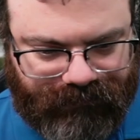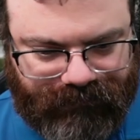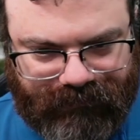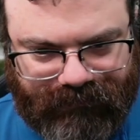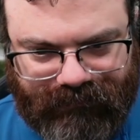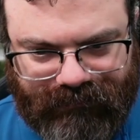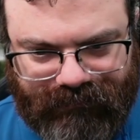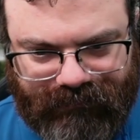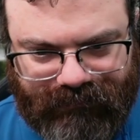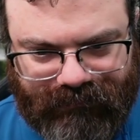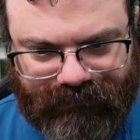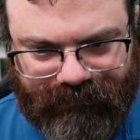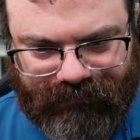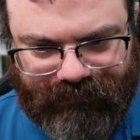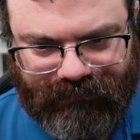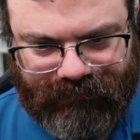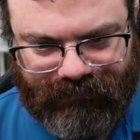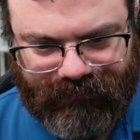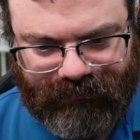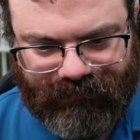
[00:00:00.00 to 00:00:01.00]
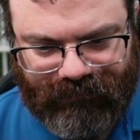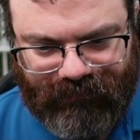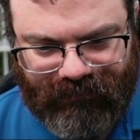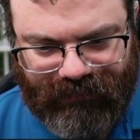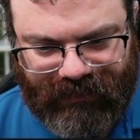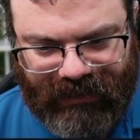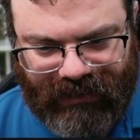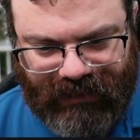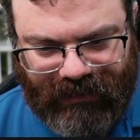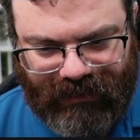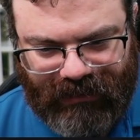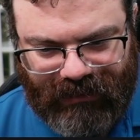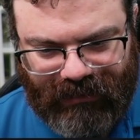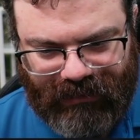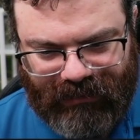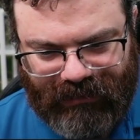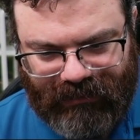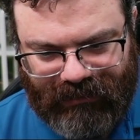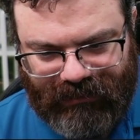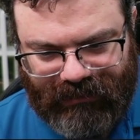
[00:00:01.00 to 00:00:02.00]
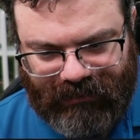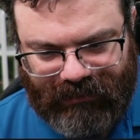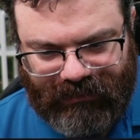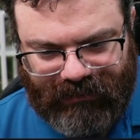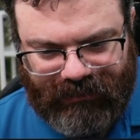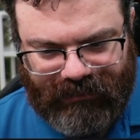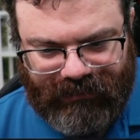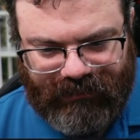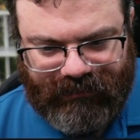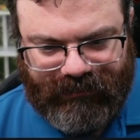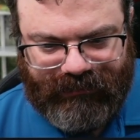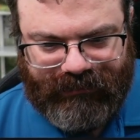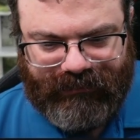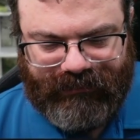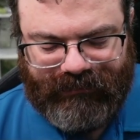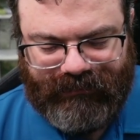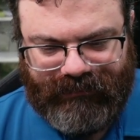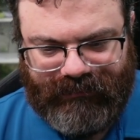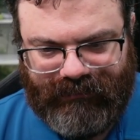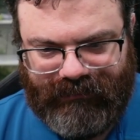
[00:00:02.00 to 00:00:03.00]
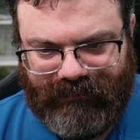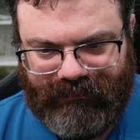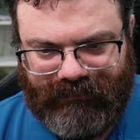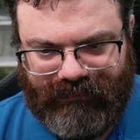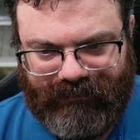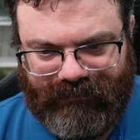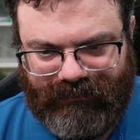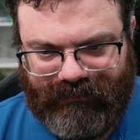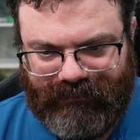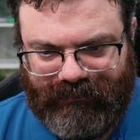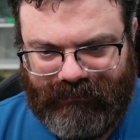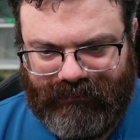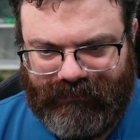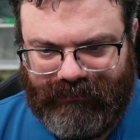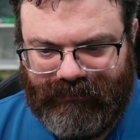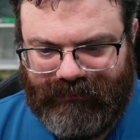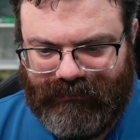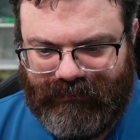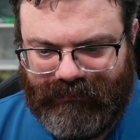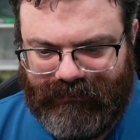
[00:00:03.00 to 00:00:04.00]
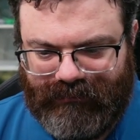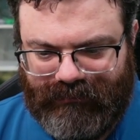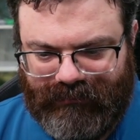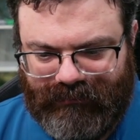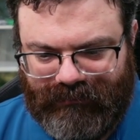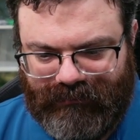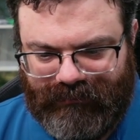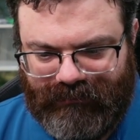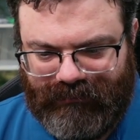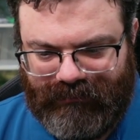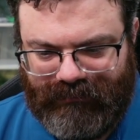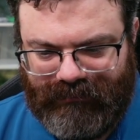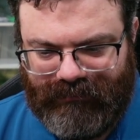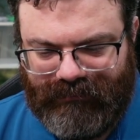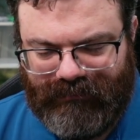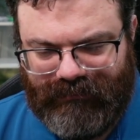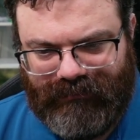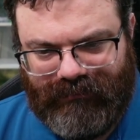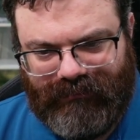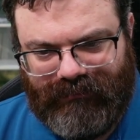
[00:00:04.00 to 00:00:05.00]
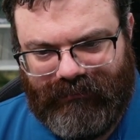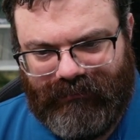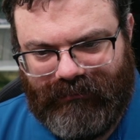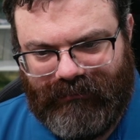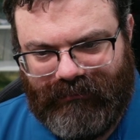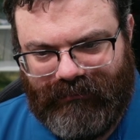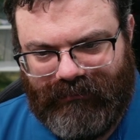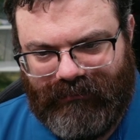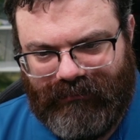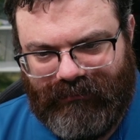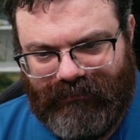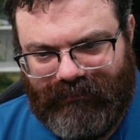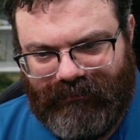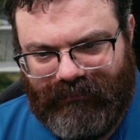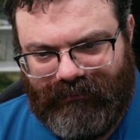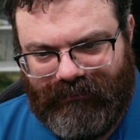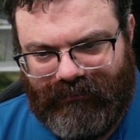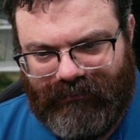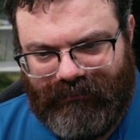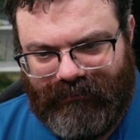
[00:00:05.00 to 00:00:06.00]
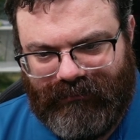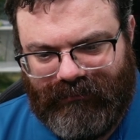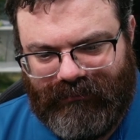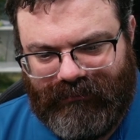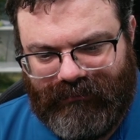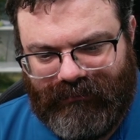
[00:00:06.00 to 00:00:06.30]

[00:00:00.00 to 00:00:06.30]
(no one is talking)